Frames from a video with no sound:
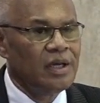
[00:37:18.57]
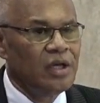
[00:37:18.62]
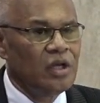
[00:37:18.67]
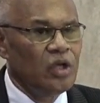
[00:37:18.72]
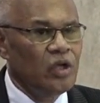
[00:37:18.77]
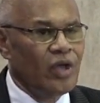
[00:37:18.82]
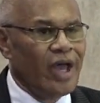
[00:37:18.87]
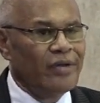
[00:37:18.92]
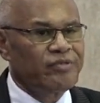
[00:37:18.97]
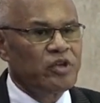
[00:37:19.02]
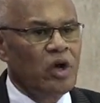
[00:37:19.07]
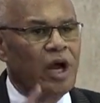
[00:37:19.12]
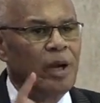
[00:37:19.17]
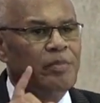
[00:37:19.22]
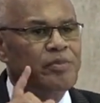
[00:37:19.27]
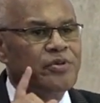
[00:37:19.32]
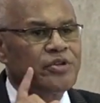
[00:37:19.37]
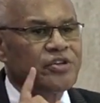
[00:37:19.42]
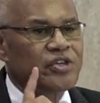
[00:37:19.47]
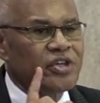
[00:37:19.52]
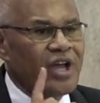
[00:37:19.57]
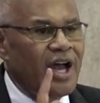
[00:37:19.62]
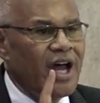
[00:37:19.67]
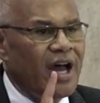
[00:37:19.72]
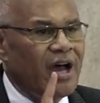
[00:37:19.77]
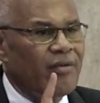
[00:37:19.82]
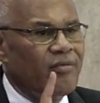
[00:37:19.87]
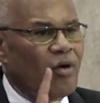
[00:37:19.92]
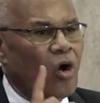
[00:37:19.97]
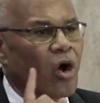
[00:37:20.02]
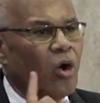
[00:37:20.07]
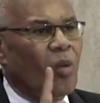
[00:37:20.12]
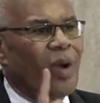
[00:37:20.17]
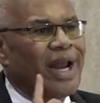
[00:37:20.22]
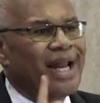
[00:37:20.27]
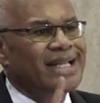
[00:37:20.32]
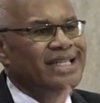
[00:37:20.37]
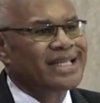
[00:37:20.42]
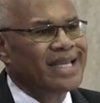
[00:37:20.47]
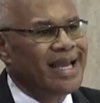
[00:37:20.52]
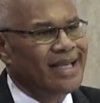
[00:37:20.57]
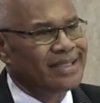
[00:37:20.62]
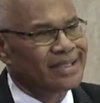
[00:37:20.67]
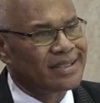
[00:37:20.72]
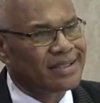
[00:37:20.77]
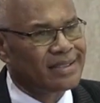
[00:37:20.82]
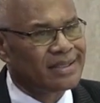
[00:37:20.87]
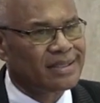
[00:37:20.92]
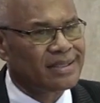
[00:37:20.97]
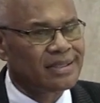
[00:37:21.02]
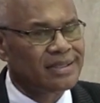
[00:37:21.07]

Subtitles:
You have to observe all what it says.